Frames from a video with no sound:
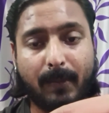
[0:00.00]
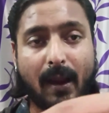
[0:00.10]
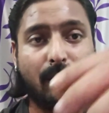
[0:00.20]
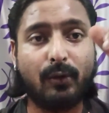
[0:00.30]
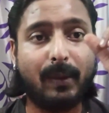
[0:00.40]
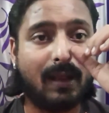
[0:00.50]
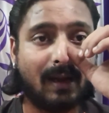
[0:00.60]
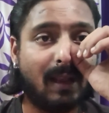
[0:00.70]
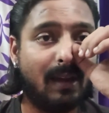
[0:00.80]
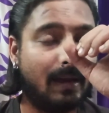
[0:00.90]
pen to be
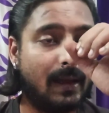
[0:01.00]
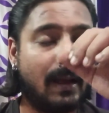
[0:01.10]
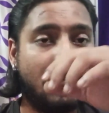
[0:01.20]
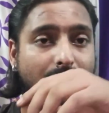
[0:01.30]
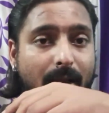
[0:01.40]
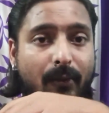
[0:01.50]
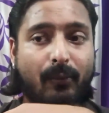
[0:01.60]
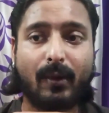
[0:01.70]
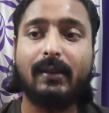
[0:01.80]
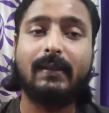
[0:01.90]
cleaned
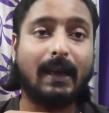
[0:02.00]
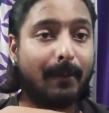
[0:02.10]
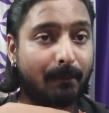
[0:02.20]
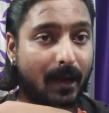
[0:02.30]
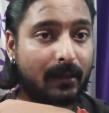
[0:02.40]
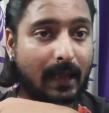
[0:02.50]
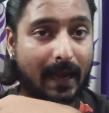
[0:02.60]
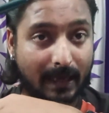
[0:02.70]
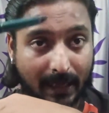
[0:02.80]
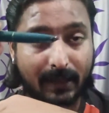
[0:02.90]
once in a month
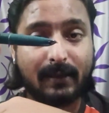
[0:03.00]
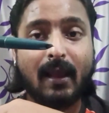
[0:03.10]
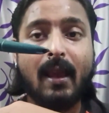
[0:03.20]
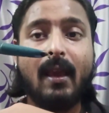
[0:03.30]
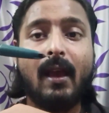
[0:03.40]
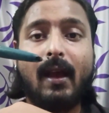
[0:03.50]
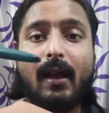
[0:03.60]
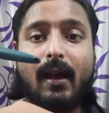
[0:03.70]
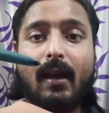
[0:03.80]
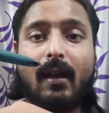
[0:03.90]
at least.
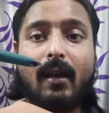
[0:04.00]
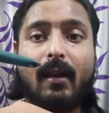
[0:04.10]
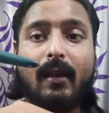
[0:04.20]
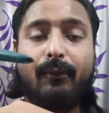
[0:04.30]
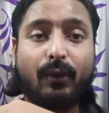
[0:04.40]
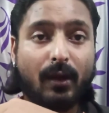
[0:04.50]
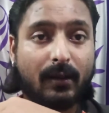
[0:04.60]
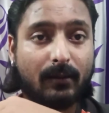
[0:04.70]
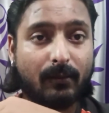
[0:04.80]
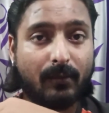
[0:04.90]
If you
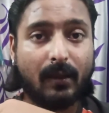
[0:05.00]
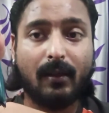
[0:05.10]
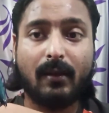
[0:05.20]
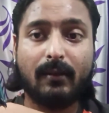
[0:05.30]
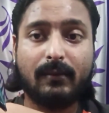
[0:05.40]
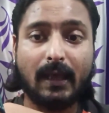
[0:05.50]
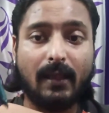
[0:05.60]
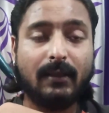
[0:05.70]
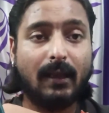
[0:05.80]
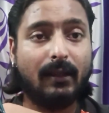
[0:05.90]
are
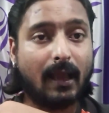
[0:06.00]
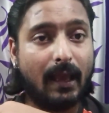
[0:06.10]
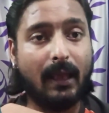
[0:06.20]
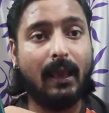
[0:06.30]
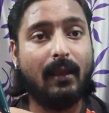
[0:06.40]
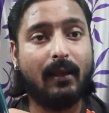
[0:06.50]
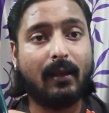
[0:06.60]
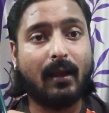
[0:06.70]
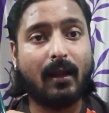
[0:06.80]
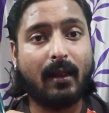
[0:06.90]
changing the
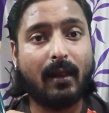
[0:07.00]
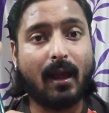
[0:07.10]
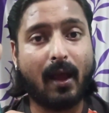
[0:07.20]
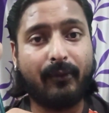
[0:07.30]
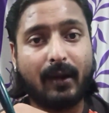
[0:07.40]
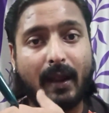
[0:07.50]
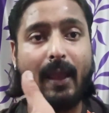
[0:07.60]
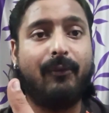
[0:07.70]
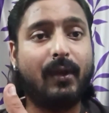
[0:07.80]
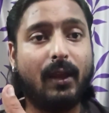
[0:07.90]
ink after
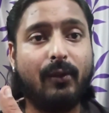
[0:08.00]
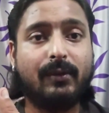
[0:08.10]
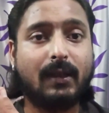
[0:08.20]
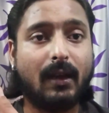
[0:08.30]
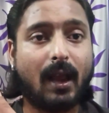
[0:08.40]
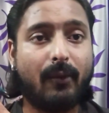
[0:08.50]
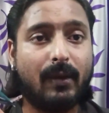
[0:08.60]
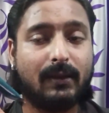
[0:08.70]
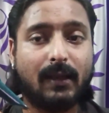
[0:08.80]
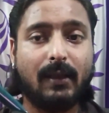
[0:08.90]
every use, then I
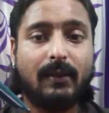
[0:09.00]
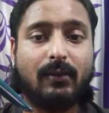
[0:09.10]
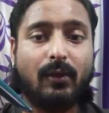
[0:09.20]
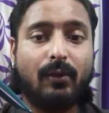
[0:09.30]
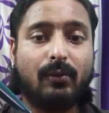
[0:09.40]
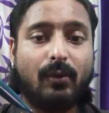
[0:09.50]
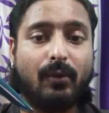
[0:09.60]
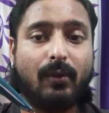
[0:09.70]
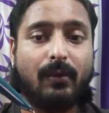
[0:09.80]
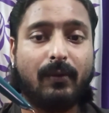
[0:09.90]
will suggest you
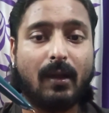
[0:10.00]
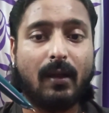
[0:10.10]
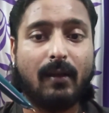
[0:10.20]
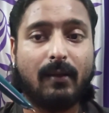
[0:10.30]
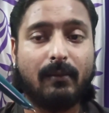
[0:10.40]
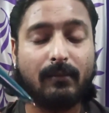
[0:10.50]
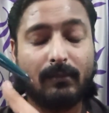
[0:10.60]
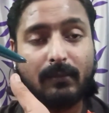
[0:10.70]
to